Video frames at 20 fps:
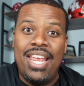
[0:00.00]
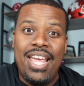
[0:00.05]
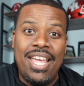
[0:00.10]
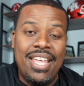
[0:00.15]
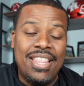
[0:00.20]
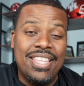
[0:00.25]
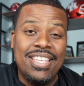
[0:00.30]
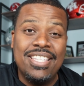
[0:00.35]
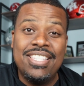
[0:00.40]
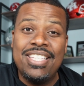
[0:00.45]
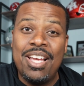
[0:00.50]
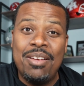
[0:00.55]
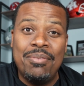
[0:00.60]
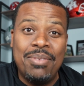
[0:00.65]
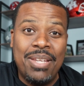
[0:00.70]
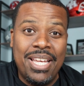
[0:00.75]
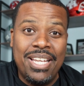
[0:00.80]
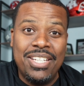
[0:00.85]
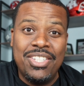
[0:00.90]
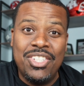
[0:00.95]
hey, this time
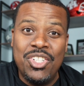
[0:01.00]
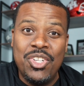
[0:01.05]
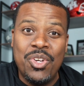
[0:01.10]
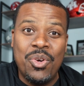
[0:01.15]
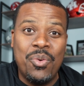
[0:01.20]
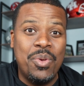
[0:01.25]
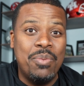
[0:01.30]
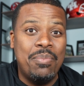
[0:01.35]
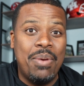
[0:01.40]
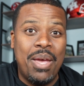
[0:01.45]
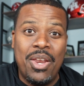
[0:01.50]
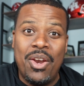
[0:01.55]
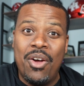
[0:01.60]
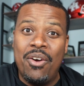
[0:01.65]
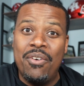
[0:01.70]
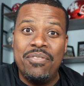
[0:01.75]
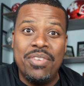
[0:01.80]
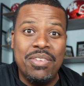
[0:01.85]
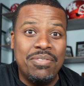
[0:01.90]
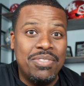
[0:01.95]
last year, we paid
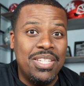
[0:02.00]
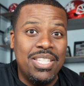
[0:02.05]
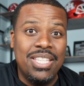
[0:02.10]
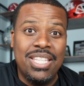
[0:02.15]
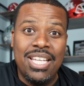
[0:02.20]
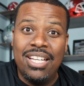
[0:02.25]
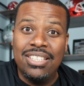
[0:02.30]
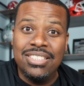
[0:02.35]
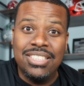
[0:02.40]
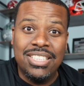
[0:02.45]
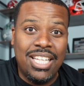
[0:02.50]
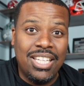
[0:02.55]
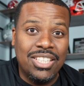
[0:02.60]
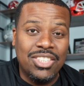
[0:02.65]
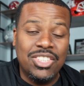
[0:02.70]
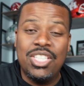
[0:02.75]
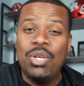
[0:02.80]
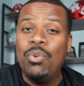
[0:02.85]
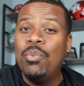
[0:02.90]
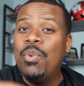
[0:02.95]
off
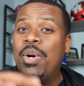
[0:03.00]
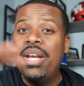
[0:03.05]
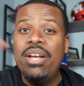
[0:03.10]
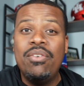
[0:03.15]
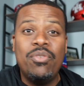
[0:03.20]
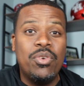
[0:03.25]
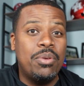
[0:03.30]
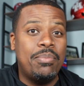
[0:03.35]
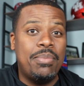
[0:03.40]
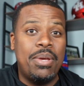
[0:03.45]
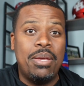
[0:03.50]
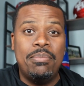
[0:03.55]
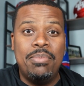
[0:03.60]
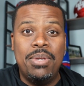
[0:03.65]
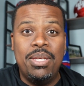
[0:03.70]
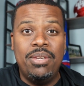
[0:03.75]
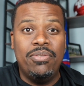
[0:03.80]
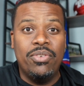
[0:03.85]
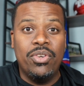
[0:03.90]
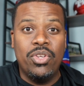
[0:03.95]
$15,000, whatever it may
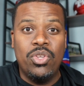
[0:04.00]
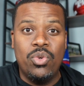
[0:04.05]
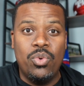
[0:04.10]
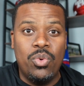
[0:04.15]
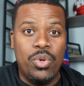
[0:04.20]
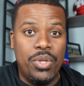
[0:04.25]
be for you.